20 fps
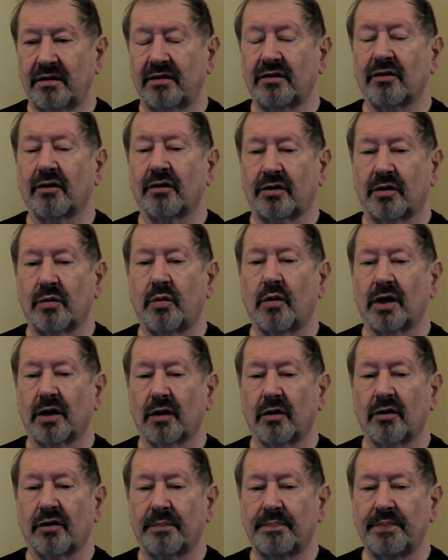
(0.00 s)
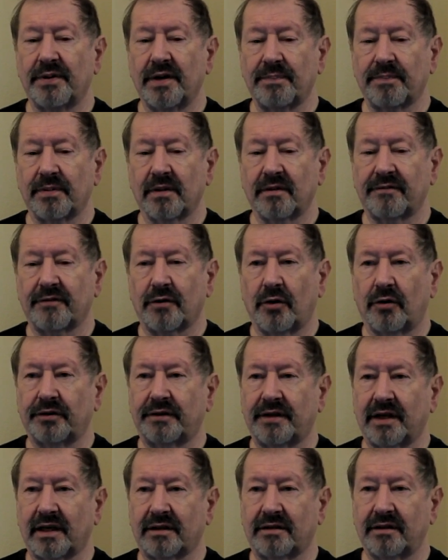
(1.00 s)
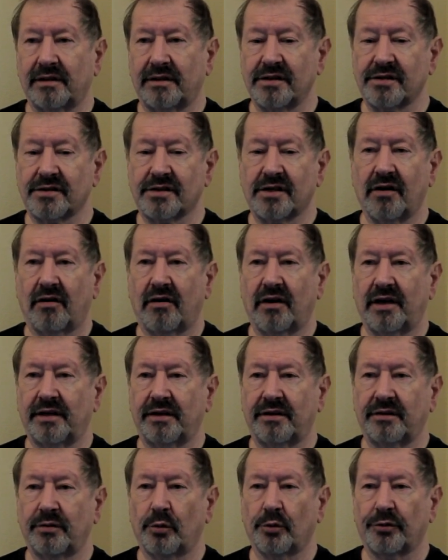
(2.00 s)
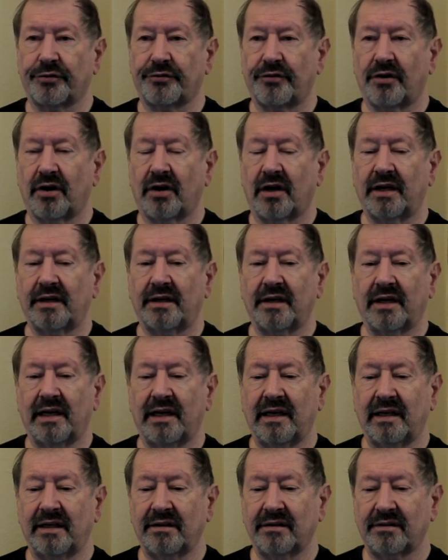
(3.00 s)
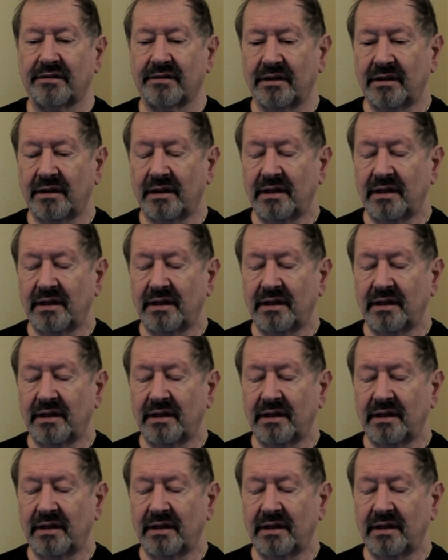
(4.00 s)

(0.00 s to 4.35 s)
got quite a lot of people have contacted this guy at North Ryde and